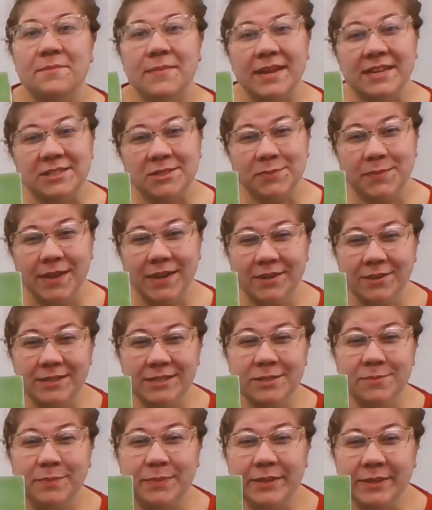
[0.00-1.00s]
my sweater
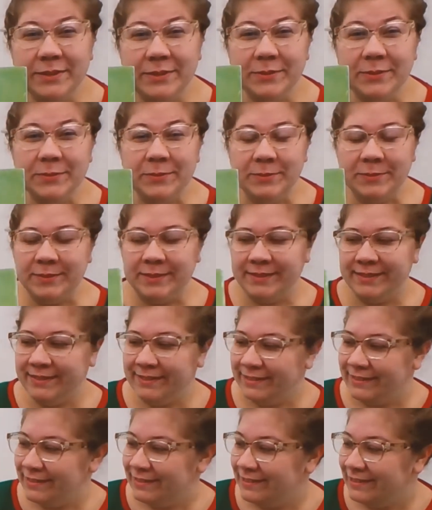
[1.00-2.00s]
is blue.
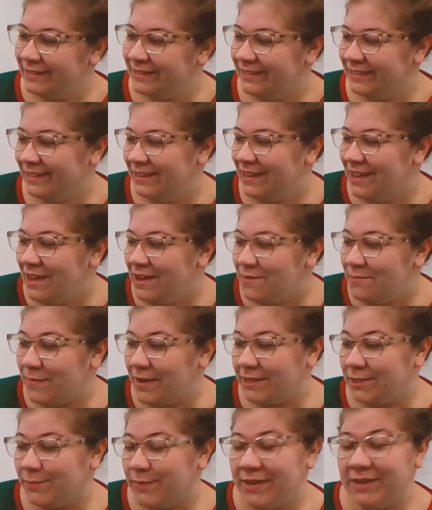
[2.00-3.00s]

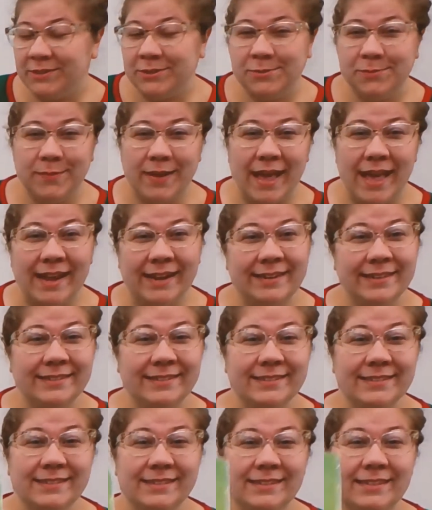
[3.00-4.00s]
My sweater's red,
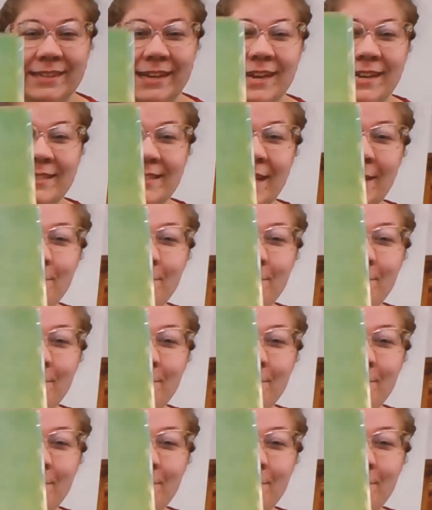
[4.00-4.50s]
'cause